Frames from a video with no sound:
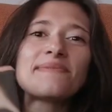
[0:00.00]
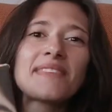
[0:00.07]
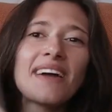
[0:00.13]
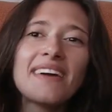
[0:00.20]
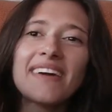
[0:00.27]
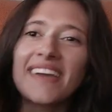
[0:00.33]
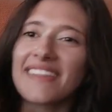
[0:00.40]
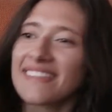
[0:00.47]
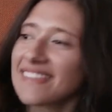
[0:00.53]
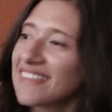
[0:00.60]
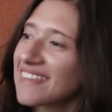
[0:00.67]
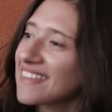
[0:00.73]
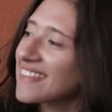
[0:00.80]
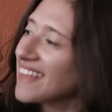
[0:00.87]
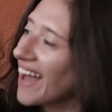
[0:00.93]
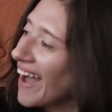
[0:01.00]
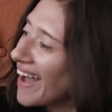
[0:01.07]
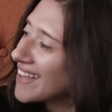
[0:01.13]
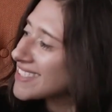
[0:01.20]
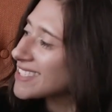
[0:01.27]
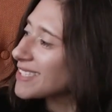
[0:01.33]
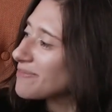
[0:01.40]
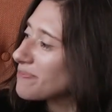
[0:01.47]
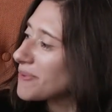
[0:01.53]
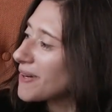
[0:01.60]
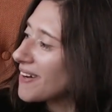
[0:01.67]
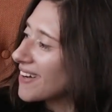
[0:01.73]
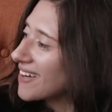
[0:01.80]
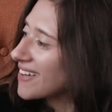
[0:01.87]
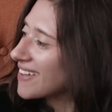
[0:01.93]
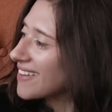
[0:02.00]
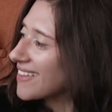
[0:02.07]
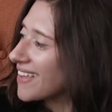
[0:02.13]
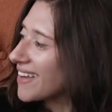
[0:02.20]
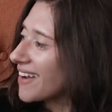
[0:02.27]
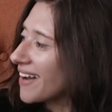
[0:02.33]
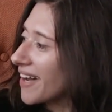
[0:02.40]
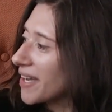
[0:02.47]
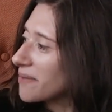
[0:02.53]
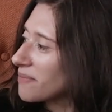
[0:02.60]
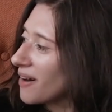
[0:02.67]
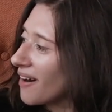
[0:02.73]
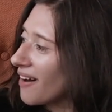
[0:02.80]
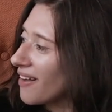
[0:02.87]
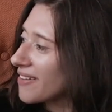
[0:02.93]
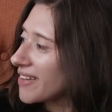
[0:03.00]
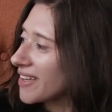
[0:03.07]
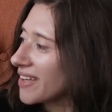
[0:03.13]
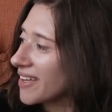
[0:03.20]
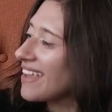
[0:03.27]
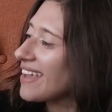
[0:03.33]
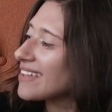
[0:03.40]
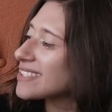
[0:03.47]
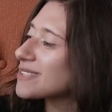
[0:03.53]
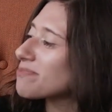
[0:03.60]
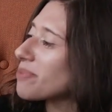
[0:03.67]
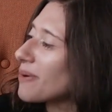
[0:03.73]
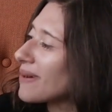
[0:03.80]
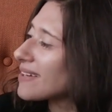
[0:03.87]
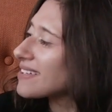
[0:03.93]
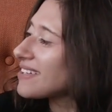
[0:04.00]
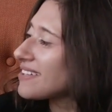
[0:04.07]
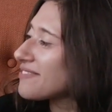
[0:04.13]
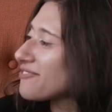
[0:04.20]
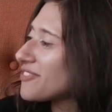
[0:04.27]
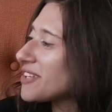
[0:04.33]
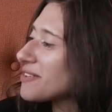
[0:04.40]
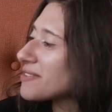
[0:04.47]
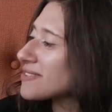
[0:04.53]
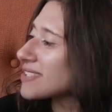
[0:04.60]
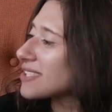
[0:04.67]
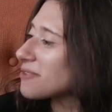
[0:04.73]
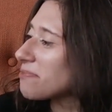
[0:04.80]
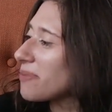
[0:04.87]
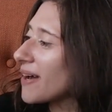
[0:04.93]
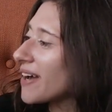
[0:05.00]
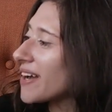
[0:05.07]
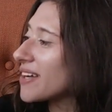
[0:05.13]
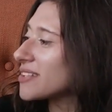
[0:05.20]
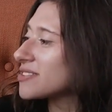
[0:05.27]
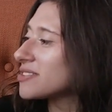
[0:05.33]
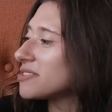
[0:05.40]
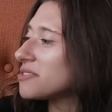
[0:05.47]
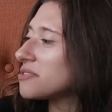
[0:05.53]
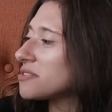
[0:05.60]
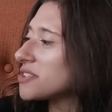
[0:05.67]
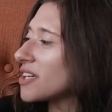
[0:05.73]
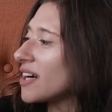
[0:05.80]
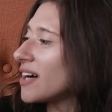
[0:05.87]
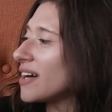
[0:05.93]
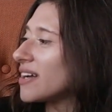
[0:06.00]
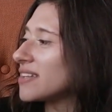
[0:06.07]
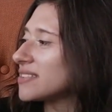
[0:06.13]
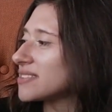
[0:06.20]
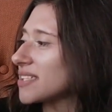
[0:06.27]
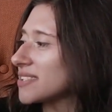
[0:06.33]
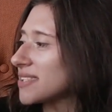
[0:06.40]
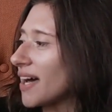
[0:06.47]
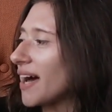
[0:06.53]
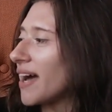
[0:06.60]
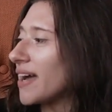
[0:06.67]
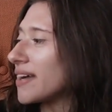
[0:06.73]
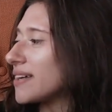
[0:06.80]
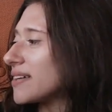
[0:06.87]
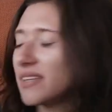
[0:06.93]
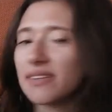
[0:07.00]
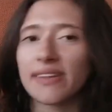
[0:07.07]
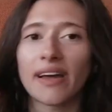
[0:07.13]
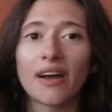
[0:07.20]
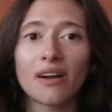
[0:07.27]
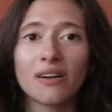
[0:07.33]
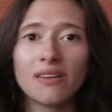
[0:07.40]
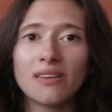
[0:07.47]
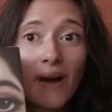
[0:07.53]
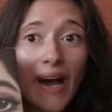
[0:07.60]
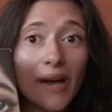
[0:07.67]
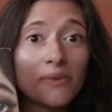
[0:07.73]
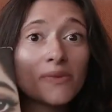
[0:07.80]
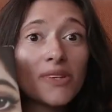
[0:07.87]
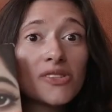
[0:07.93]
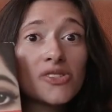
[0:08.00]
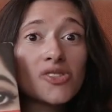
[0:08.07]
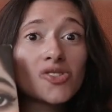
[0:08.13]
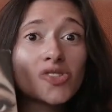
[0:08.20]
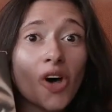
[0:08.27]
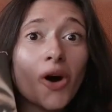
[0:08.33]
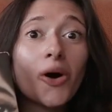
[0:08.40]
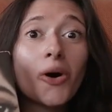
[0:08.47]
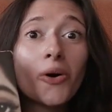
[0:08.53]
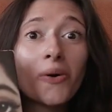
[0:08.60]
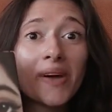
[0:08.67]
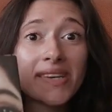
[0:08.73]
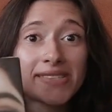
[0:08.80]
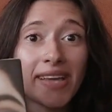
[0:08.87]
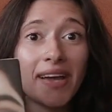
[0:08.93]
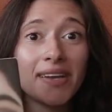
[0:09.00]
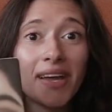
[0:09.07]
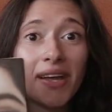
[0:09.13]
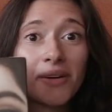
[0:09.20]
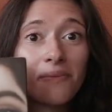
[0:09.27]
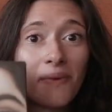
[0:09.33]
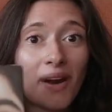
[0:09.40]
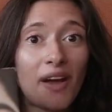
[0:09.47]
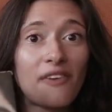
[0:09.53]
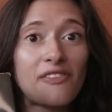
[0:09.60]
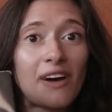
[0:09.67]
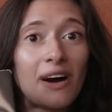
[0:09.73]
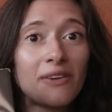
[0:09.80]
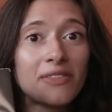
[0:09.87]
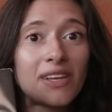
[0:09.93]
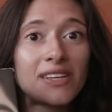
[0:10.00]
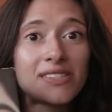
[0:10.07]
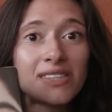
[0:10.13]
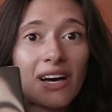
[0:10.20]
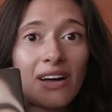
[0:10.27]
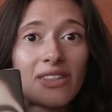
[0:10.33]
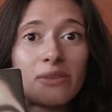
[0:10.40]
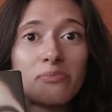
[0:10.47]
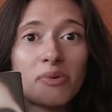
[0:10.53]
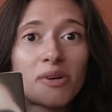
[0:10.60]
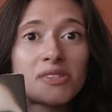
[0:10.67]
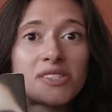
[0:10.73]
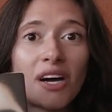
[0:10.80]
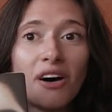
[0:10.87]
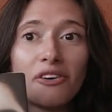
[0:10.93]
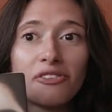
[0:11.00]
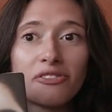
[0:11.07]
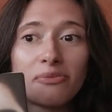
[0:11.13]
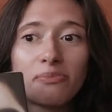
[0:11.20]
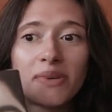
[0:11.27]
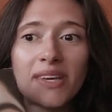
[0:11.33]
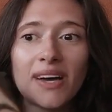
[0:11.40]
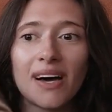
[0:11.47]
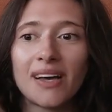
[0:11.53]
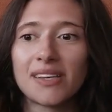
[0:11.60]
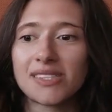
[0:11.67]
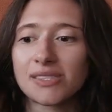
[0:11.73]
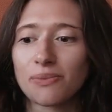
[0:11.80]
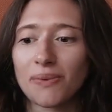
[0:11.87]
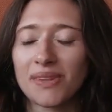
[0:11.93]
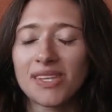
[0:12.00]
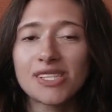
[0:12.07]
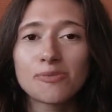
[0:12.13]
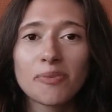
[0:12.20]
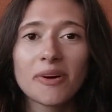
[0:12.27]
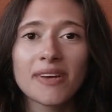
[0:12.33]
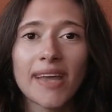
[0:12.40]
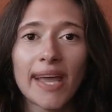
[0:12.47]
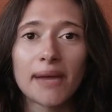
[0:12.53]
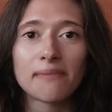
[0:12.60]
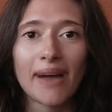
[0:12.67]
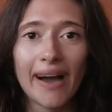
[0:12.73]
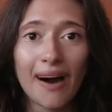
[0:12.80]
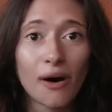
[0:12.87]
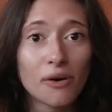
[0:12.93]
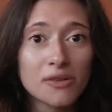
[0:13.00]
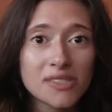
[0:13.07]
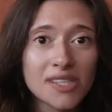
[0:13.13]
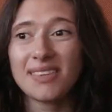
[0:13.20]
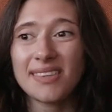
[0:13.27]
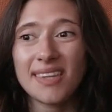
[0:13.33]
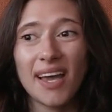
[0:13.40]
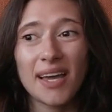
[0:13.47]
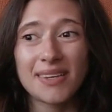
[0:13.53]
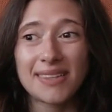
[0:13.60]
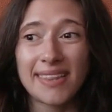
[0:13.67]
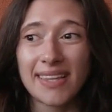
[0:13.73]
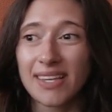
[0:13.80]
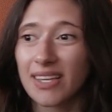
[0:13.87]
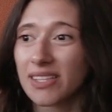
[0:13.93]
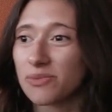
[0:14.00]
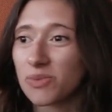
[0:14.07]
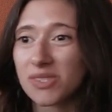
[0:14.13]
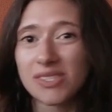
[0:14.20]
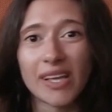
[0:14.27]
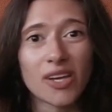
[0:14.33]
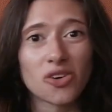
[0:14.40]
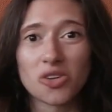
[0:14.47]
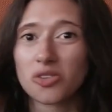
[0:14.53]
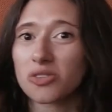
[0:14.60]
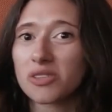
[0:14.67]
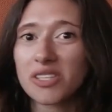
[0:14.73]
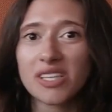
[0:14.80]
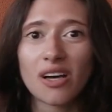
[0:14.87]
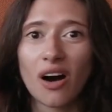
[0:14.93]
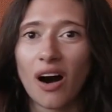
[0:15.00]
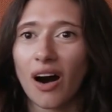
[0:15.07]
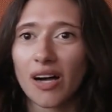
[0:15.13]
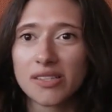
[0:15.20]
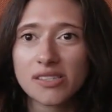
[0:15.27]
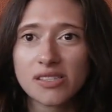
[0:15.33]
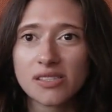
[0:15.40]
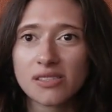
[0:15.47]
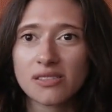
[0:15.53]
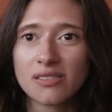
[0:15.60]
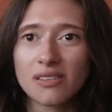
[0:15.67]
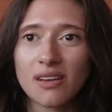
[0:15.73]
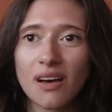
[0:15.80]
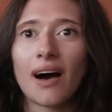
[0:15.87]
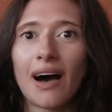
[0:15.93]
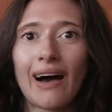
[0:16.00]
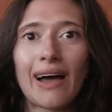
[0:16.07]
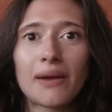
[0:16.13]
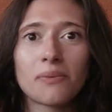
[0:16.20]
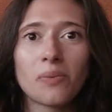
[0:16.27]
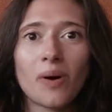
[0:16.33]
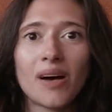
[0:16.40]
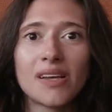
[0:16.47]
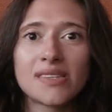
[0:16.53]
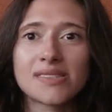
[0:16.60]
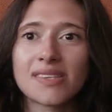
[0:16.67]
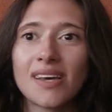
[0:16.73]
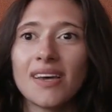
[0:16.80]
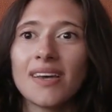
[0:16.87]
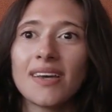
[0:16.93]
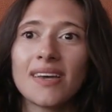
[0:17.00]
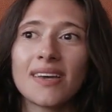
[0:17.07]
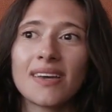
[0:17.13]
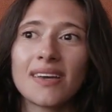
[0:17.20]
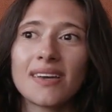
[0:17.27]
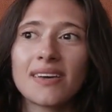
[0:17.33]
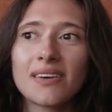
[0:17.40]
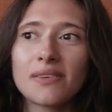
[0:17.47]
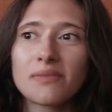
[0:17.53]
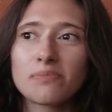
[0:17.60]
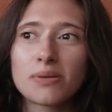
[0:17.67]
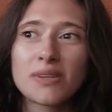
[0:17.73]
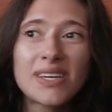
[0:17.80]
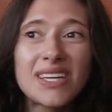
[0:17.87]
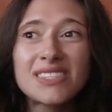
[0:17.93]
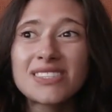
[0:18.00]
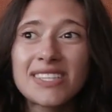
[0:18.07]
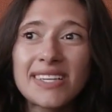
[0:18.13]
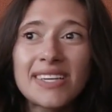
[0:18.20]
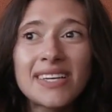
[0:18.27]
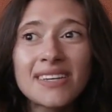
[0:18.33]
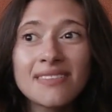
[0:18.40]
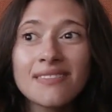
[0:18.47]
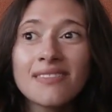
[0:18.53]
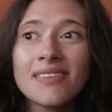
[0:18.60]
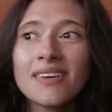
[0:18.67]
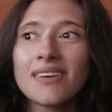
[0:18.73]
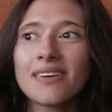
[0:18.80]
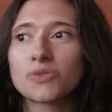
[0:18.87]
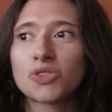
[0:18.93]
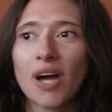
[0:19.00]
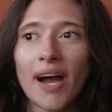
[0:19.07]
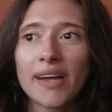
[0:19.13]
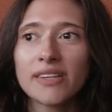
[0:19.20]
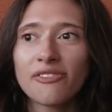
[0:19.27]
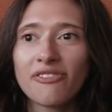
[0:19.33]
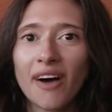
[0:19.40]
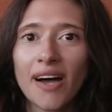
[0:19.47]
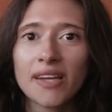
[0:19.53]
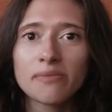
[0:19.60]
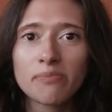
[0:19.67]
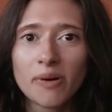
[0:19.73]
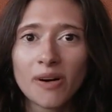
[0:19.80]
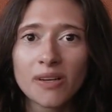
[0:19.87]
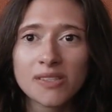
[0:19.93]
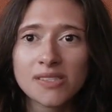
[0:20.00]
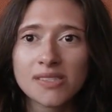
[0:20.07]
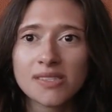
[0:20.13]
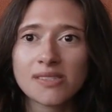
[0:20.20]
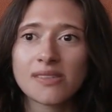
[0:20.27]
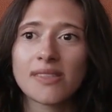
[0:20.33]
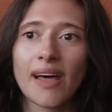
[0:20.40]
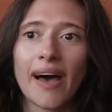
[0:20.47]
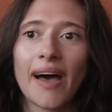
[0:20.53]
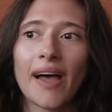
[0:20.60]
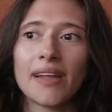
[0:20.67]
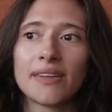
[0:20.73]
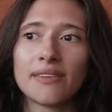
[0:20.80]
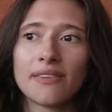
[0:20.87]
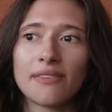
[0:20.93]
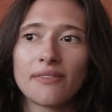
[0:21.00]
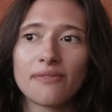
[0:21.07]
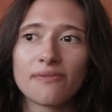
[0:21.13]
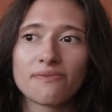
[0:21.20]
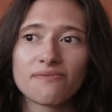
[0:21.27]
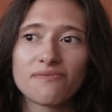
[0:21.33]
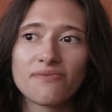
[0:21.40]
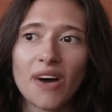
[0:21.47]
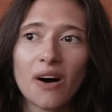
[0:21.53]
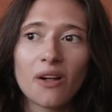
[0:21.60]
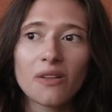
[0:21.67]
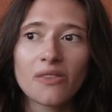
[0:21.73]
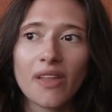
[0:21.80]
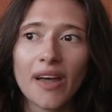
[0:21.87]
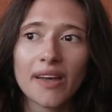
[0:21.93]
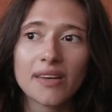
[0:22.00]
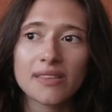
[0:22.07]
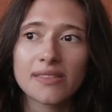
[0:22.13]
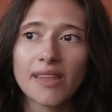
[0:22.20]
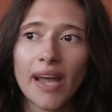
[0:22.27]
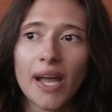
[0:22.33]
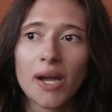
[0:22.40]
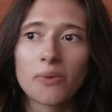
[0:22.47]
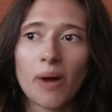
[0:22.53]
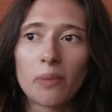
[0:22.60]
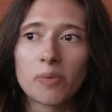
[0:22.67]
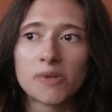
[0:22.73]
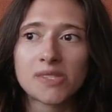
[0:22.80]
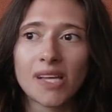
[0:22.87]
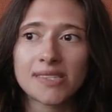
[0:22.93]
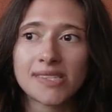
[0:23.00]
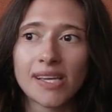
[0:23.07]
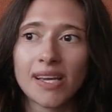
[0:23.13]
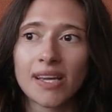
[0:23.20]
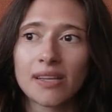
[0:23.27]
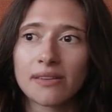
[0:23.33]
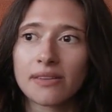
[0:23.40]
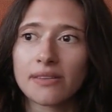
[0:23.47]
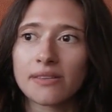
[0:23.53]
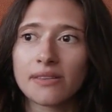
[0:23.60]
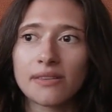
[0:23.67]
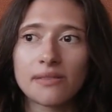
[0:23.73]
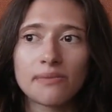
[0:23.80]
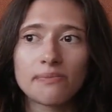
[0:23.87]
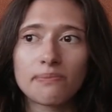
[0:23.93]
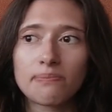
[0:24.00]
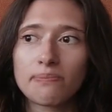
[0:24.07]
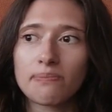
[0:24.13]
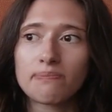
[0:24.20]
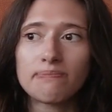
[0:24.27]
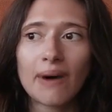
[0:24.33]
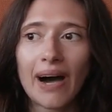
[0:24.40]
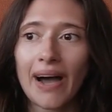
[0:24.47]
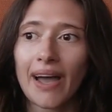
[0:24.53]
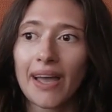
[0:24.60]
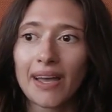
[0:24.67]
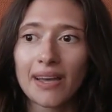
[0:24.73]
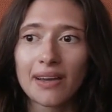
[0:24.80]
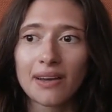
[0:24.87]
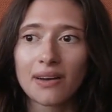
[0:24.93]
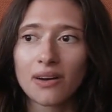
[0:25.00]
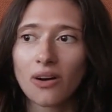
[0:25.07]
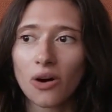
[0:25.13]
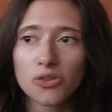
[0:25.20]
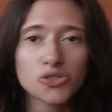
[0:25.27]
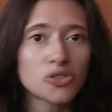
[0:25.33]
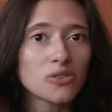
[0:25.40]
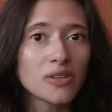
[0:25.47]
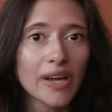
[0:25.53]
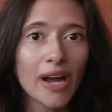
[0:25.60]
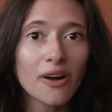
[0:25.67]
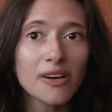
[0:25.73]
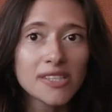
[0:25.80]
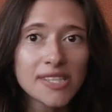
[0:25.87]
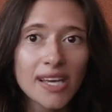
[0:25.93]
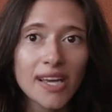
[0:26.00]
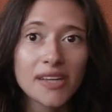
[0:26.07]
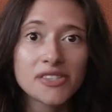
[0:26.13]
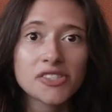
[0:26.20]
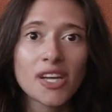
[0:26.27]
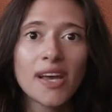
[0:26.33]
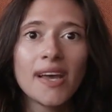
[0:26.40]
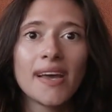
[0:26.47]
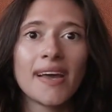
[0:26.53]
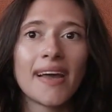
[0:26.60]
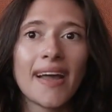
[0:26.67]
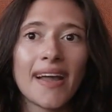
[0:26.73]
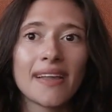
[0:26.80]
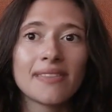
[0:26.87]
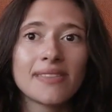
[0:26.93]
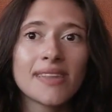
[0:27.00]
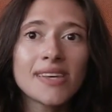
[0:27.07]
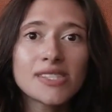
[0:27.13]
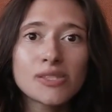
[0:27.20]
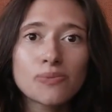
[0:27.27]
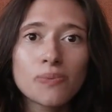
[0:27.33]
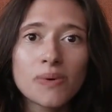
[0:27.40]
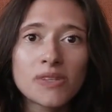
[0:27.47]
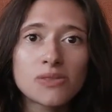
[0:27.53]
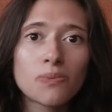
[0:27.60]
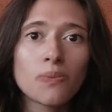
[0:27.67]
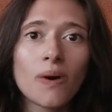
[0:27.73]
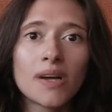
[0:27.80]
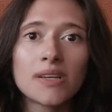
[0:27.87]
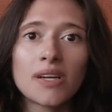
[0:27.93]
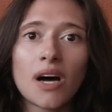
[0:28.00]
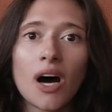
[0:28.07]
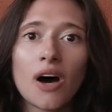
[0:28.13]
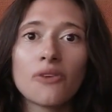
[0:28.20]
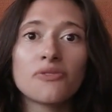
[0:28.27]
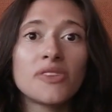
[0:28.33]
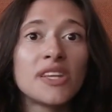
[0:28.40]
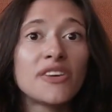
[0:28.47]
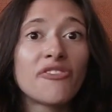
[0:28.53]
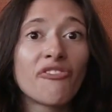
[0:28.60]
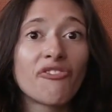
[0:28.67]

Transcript: All right, the last book that I am hauling is Born Confused by Tanuja Desai Hider. I was so excited when I found this on the bookshelf because when this book came out, I think it was like early aughts, I was preteen trying to find books that felt like they represented my cultural heritage, and this was one of the